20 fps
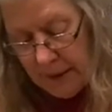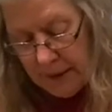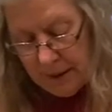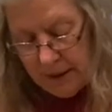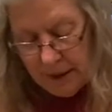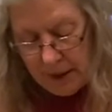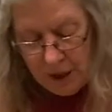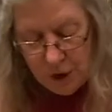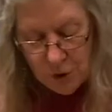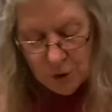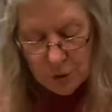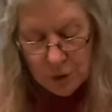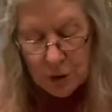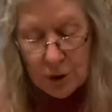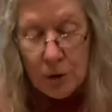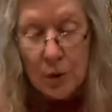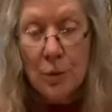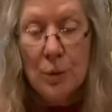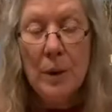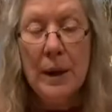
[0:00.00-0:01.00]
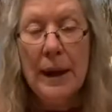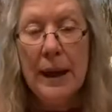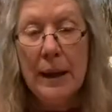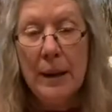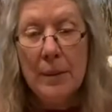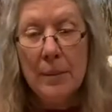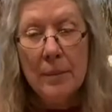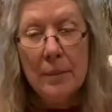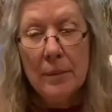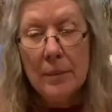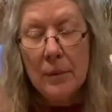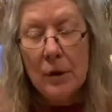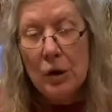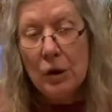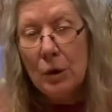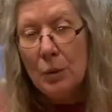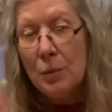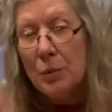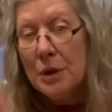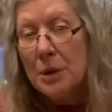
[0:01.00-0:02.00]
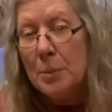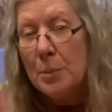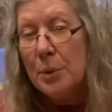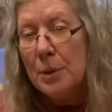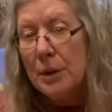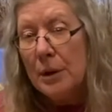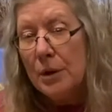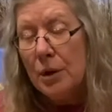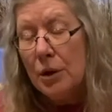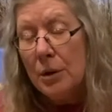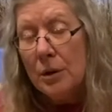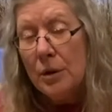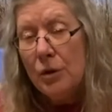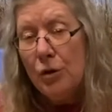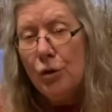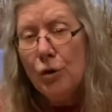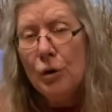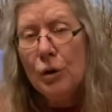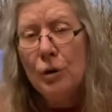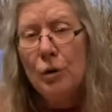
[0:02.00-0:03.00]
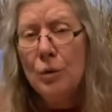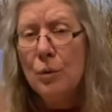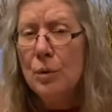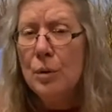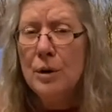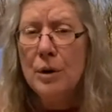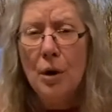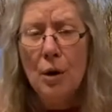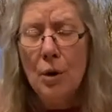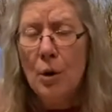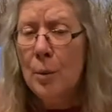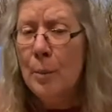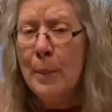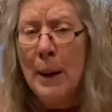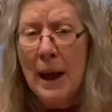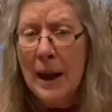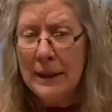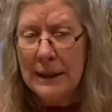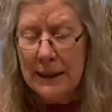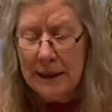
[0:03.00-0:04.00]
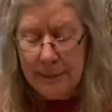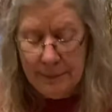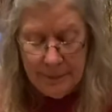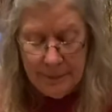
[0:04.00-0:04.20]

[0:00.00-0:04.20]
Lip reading: take your glue, and you don't want to put your glue on the whole body.